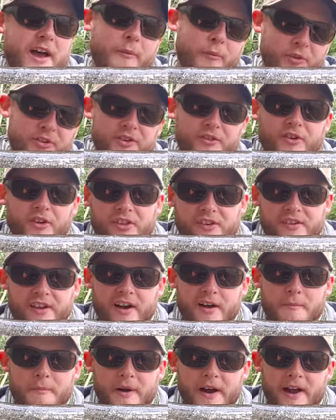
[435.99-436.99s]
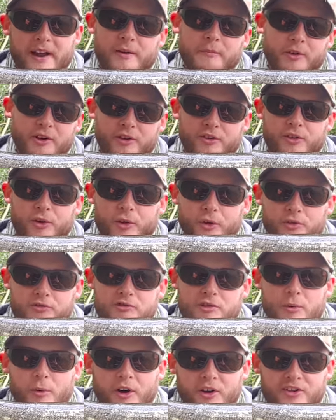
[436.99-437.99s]
And once I've got this guy back, I'm going to talk
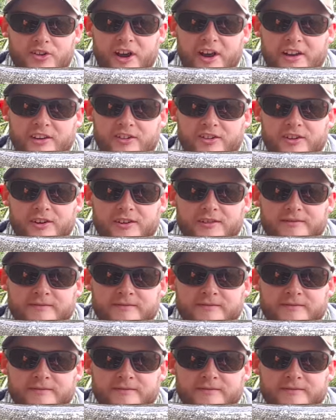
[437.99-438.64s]
through what I changed.